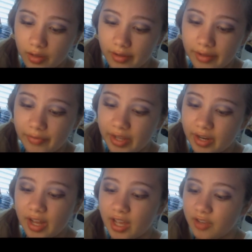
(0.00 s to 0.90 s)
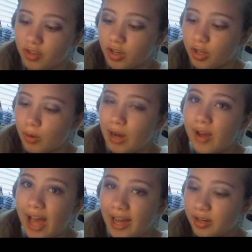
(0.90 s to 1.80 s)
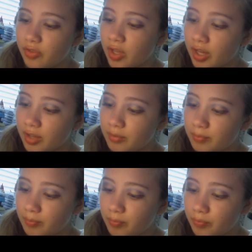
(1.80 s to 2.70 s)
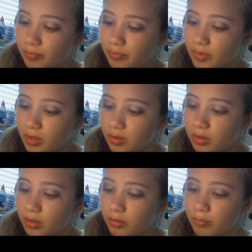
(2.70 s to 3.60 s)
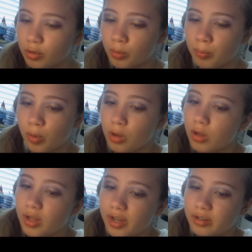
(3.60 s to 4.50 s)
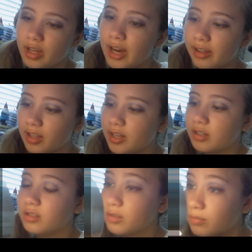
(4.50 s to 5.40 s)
and then at night, if you're gonna go out, add the purple and the highlight.